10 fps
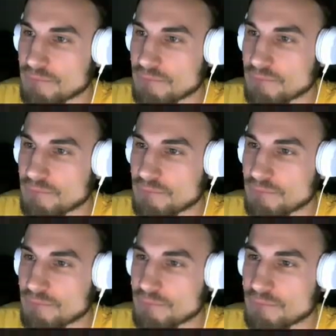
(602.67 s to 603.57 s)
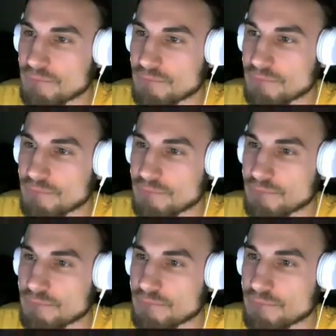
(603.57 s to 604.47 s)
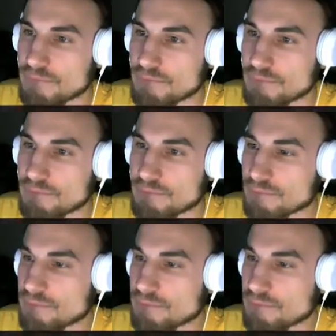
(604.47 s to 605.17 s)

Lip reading: No one is speaking in this clip.